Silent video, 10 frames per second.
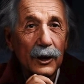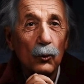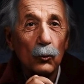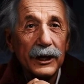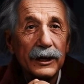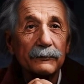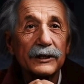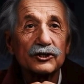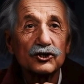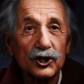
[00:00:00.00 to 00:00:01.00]
We
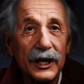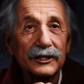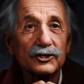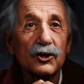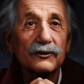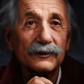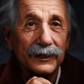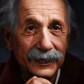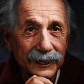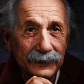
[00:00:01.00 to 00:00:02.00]
must change our
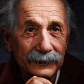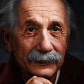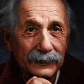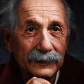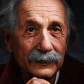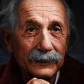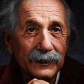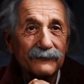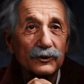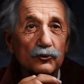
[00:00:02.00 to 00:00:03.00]
thinking
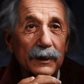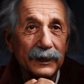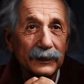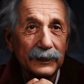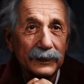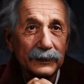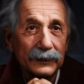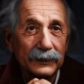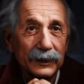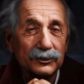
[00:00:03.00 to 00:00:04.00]
if humanity
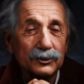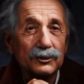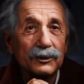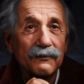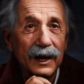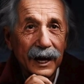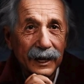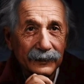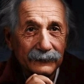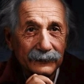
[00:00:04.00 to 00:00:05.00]
is to
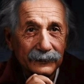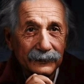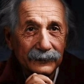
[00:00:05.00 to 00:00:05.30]
survive.